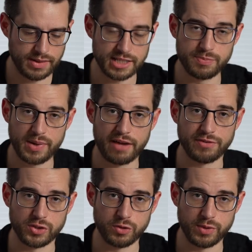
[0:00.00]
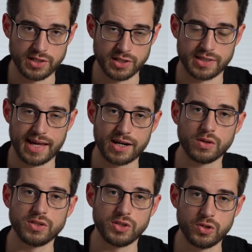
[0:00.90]
That's bad for 2 reasons. Not
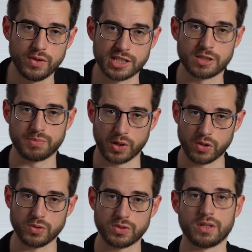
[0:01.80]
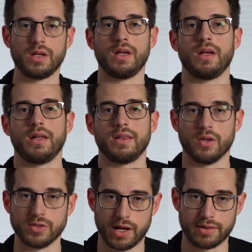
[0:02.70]
only do you expose
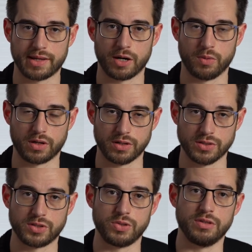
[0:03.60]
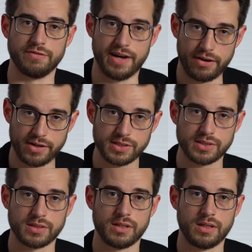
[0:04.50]
those healthcare workers to the
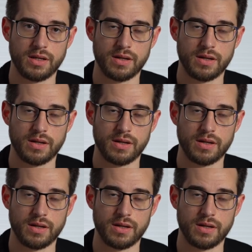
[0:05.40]
virus,